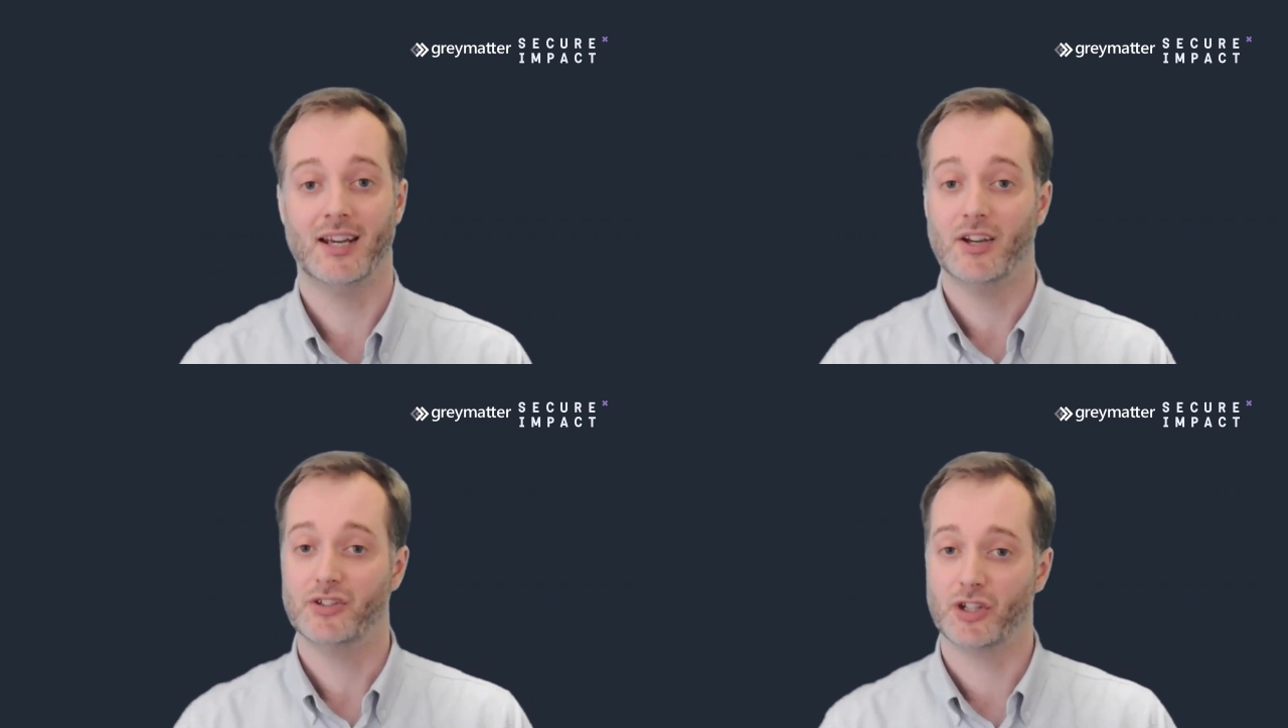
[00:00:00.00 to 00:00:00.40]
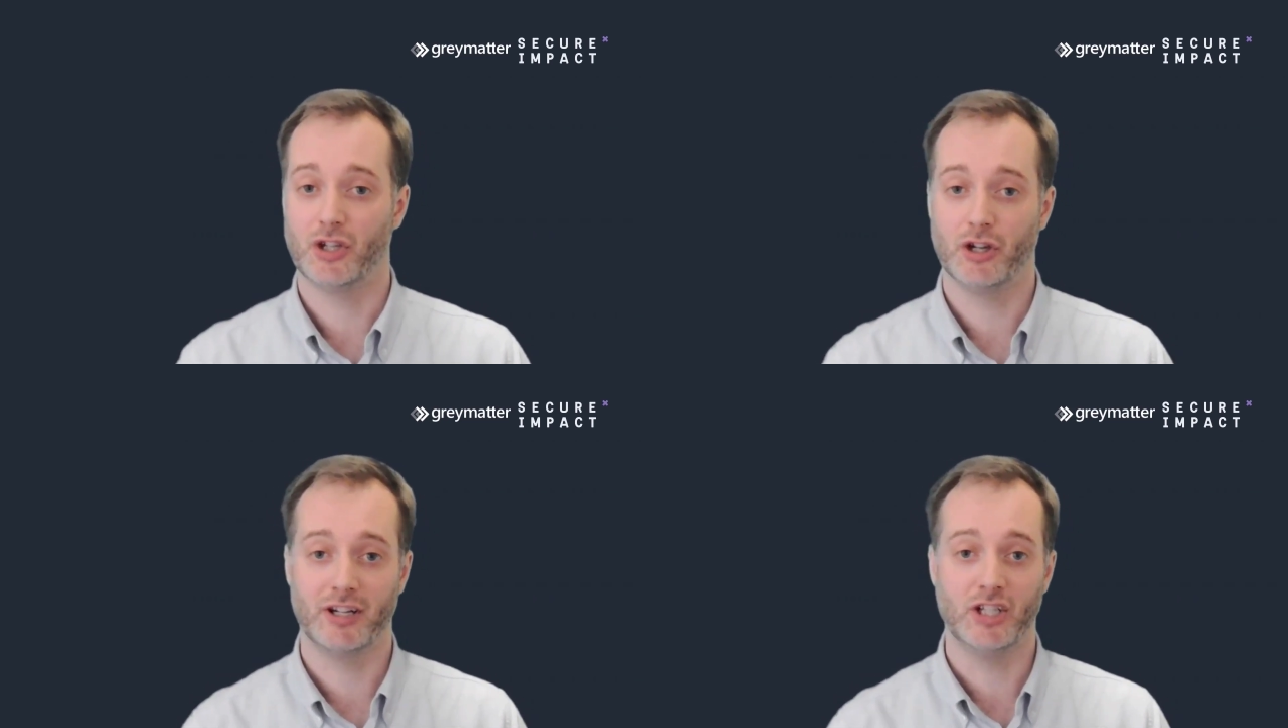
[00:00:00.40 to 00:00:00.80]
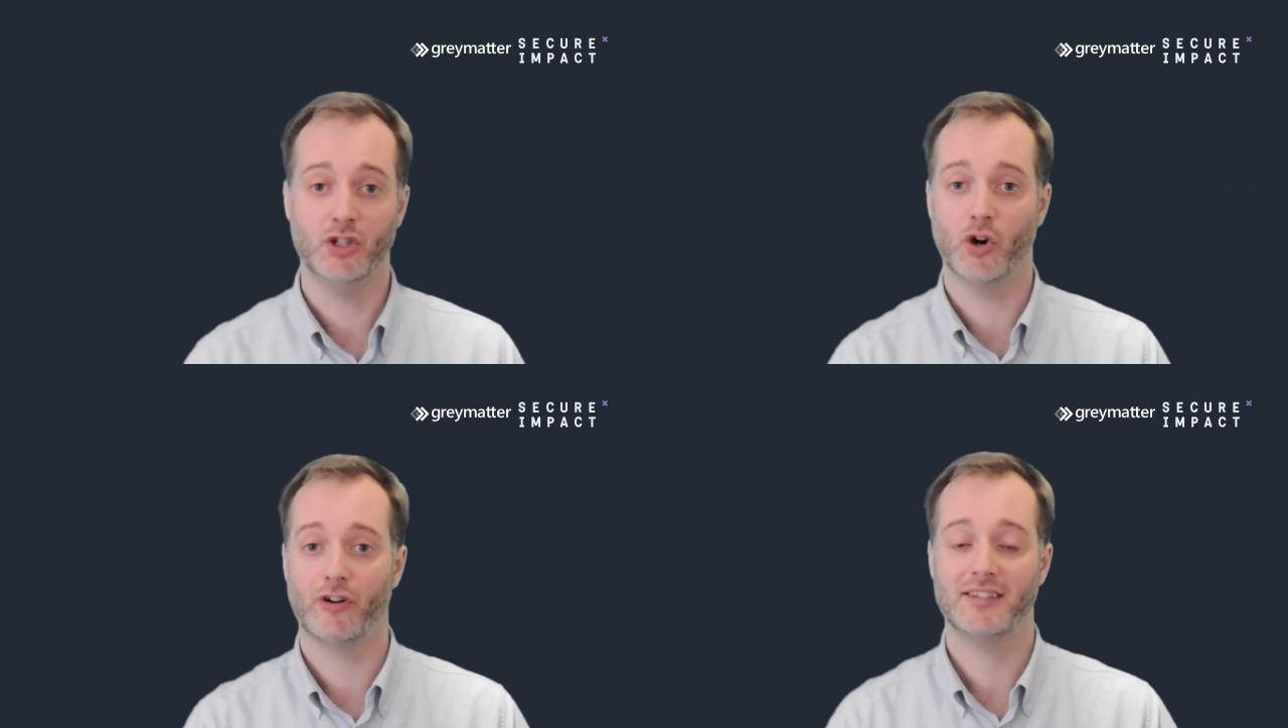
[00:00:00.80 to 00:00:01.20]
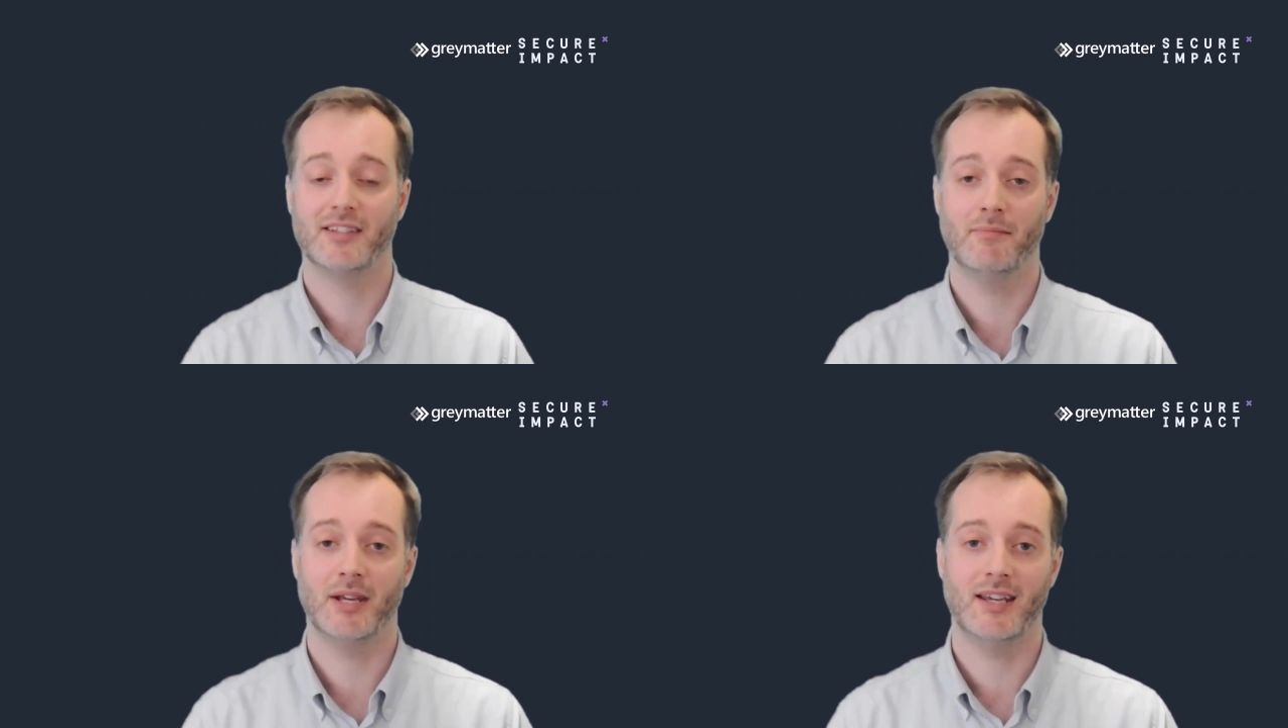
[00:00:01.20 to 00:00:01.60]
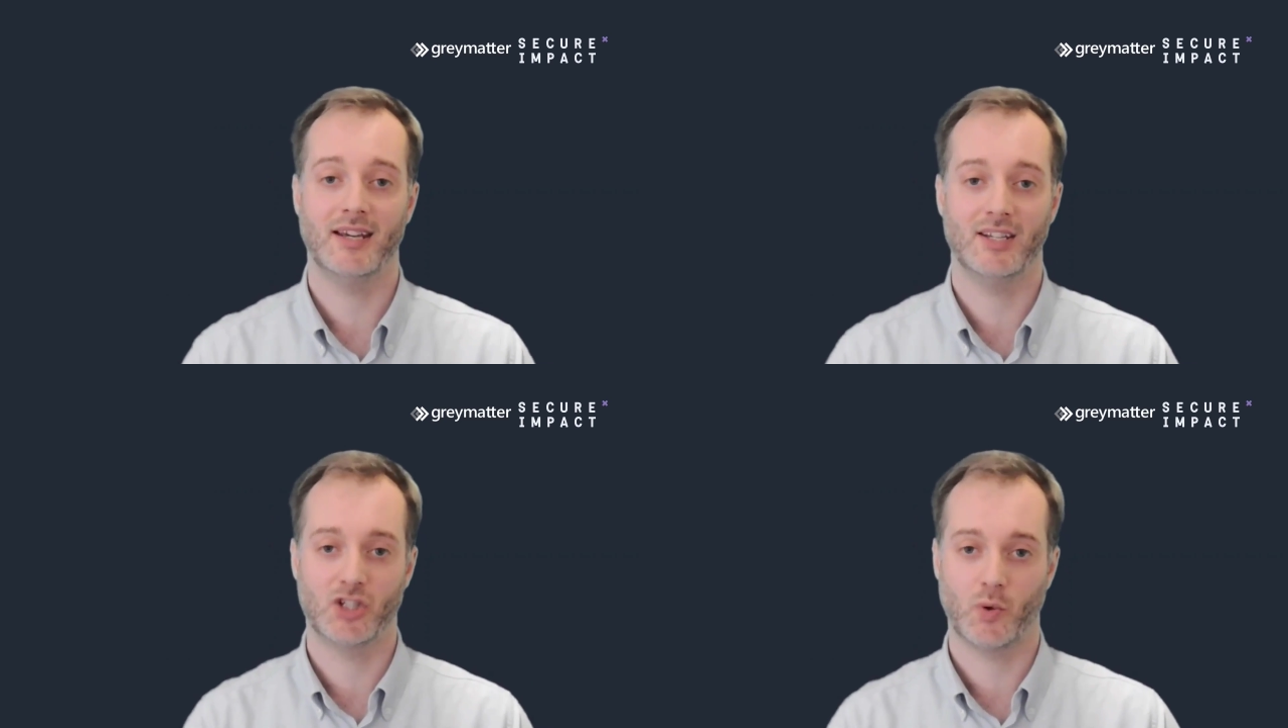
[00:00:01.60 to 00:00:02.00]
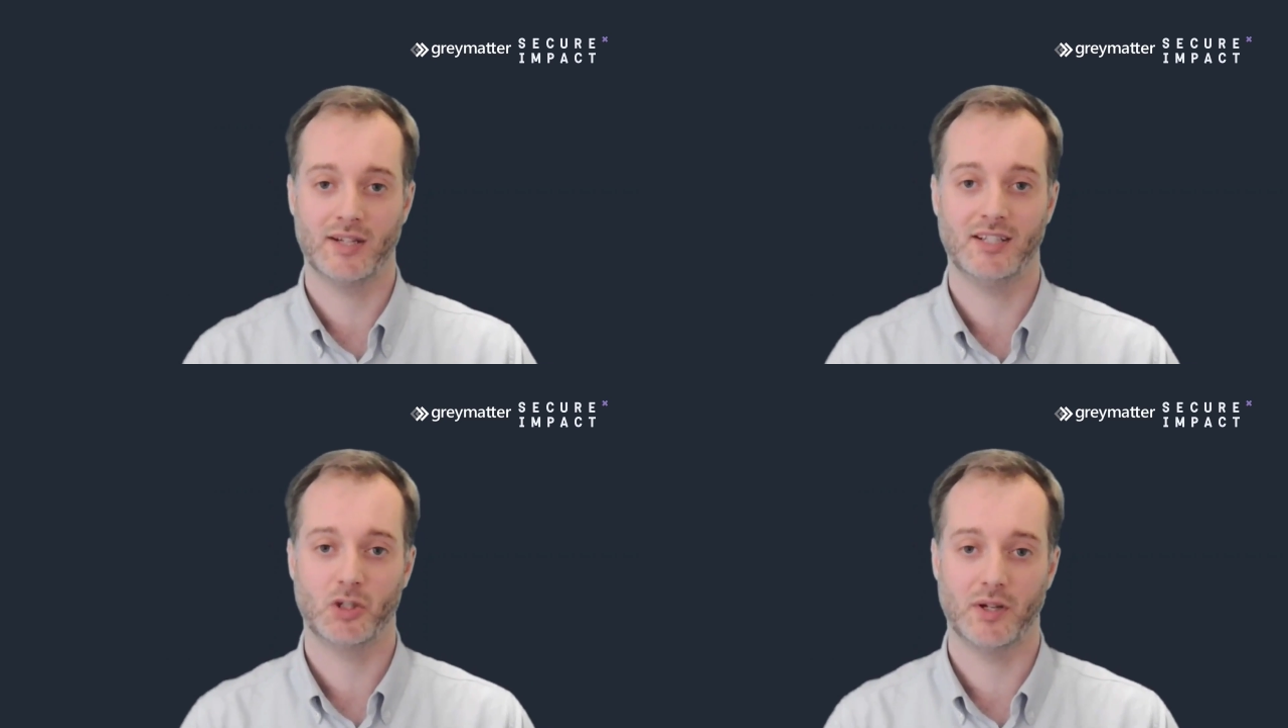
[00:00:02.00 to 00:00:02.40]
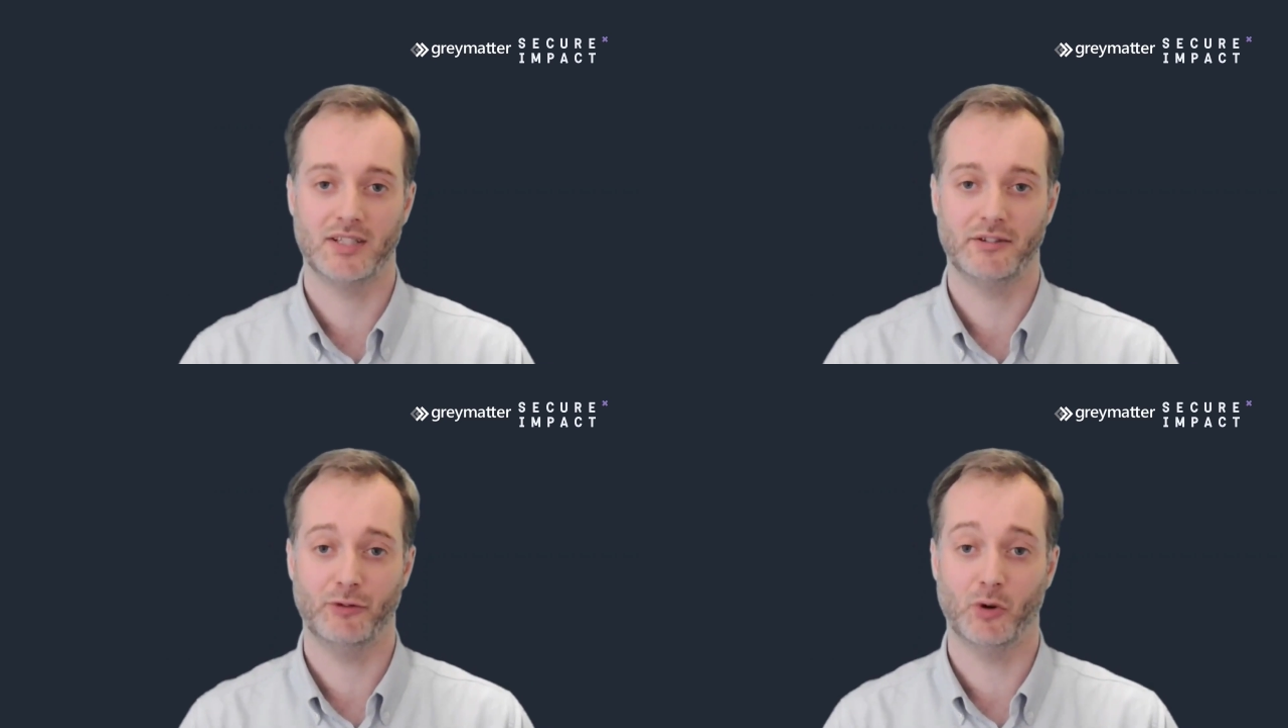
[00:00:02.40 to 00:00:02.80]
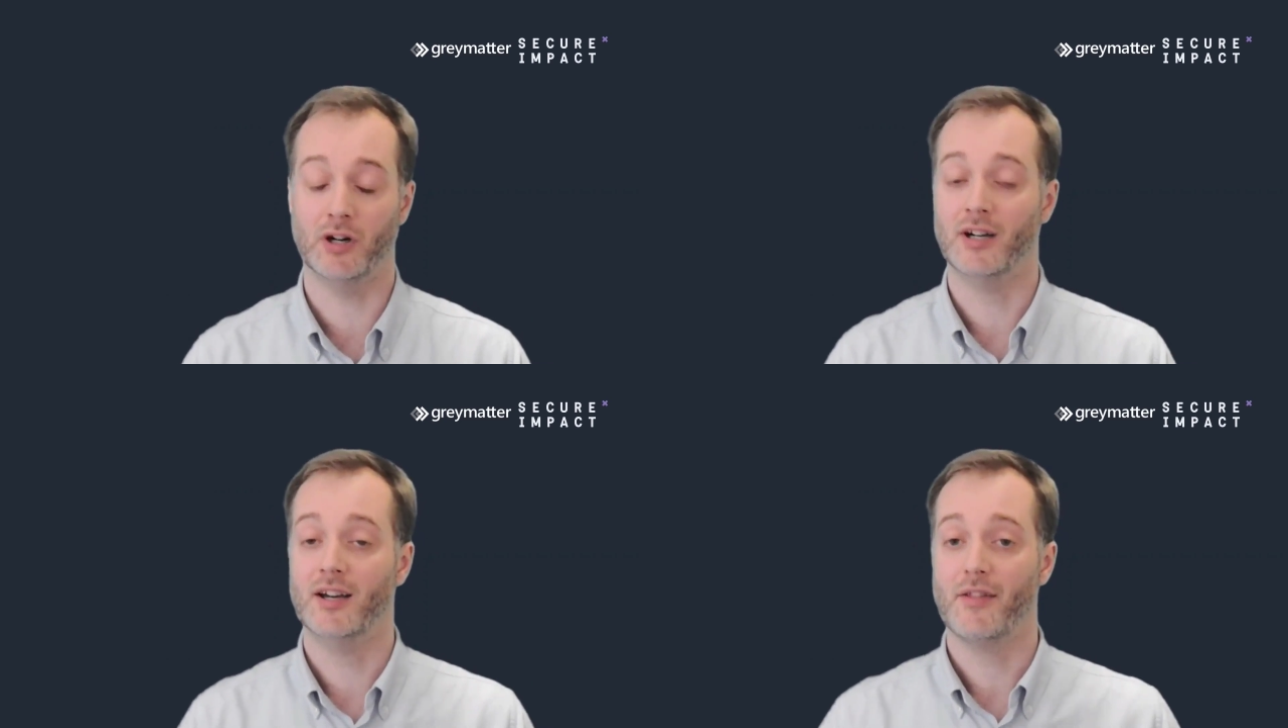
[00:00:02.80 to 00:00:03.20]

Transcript: Securing Your SMB in 2024,